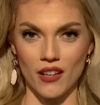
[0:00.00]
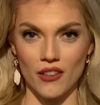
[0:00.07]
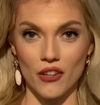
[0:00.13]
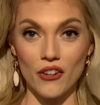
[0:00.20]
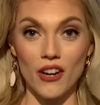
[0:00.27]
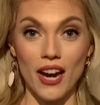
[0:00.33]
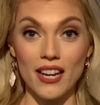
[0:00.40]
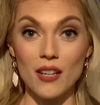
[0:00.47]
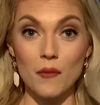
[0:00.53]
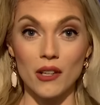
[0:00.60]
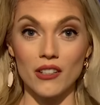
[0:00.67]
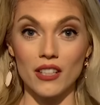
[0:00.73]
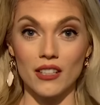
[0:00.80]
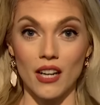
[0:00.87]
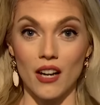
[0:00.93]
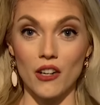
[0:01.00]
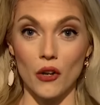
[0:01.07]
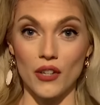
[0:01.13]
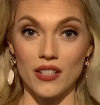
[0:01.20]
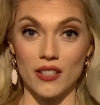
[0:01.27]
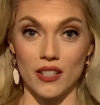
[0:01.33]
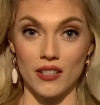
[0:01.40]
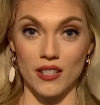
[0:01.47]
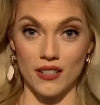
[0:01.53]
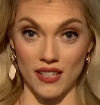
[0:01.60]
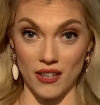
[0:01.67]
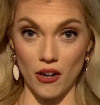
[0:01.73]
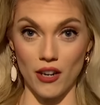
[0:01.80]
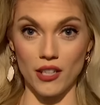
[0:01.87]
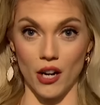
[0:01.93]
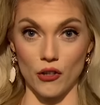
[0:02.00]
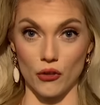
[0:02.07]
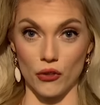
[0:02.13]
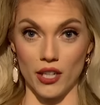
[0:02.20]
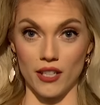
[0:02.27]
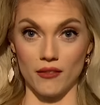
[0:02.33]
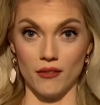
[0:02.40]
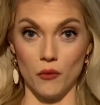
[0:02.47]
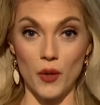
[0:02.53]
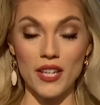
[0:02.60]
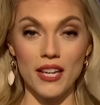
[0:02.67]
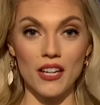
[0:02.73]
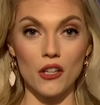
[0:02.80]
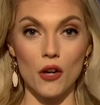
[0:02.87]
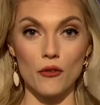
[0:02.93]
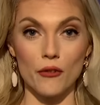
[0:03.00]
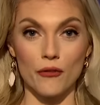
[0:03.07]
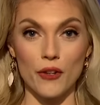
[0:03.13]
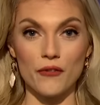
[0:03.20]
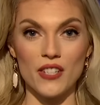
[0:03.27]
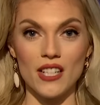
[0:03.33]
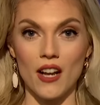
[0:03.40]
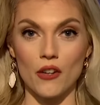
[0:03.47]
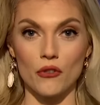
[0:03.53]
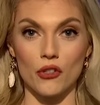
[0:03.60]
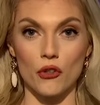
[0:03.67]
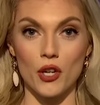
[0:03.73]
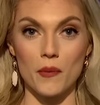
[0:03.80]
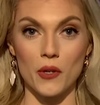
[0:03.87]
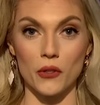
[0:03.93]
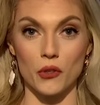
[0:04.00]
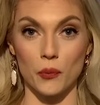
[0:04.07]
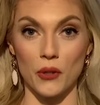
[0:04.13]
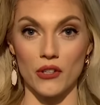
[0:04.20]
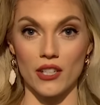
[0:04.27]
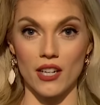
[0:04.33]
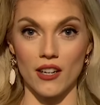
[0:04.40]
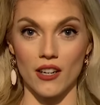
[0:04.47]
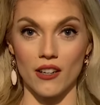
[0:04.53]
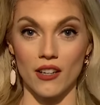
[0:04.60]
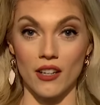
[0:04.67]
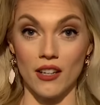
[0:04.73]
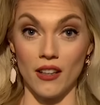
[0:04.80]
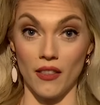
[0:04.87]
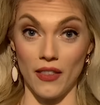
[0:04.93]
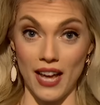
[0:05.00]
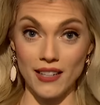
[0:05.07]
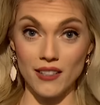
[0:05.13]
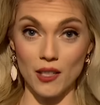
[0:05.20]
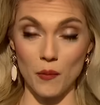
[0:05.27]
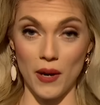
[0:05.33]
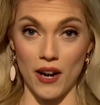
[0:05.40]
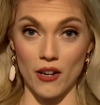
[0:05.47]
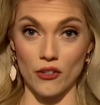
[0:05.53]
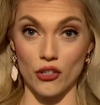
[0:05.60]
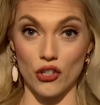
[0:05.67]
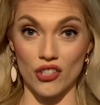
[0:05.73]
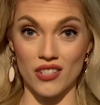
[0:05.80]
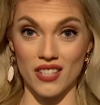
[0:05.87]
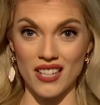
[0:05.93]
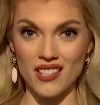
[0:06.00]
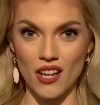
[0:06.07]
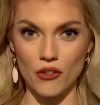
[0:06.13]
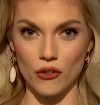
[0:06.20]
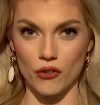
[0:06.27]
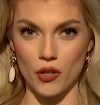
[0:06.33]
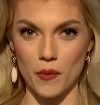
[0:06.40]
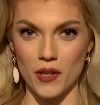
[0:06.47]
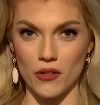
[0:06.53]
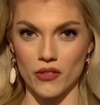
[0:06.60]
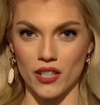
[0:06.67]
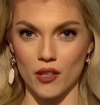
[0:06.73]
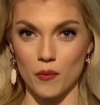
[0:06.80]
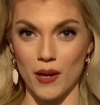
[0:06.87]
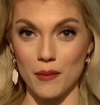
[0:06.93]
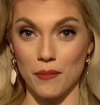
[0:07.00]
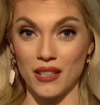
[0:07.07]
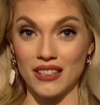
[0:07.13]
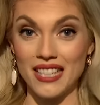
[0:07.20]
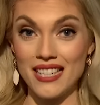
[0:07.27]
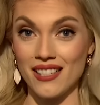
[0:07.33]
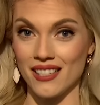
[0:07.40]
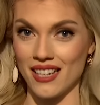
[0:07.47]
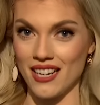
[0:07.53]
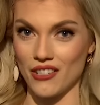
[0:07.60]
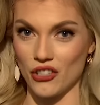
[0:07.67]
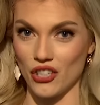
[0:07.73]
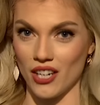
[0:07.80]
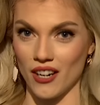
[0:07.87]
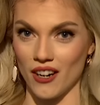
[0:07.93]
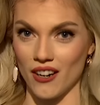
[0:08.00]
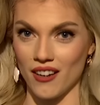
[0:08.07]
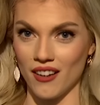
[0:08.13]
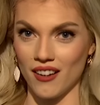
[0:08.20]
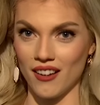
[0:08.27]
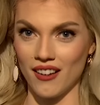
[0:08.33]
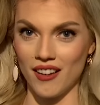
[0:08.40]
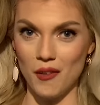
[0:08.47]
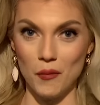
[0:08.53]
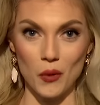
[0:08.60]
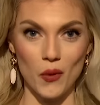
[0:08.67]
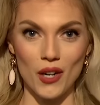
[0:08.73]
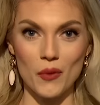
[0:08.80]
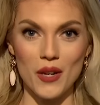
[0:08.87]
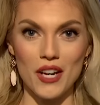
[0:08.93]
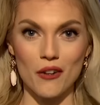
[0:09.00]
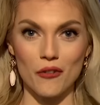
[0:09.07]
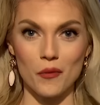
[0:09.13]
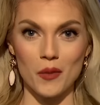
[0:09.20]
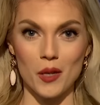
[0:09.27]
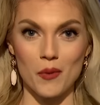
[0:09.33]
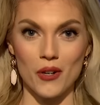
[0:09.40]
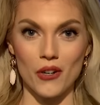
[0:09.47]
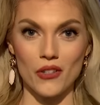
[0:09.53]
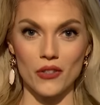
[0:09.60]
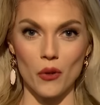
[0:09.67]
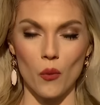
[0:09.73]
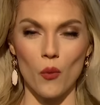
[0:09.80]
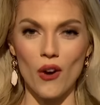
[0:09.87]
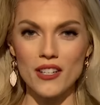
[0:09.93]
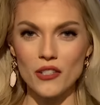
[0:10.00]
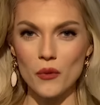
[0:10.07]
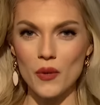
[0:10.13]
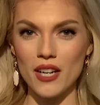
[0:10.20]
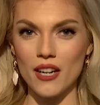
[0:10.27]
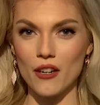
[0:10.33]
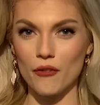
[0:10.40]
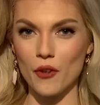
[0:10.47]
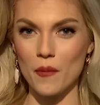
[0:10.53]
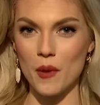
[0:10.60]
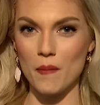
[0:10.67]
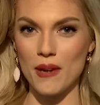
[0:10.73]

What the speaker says: There are 80 million gun-owning citizens in our country. We kill over 1,500 criminals per year. That's compared to just 600 criminals killed by police each year. But what do we hear from liberals? What do we hear from the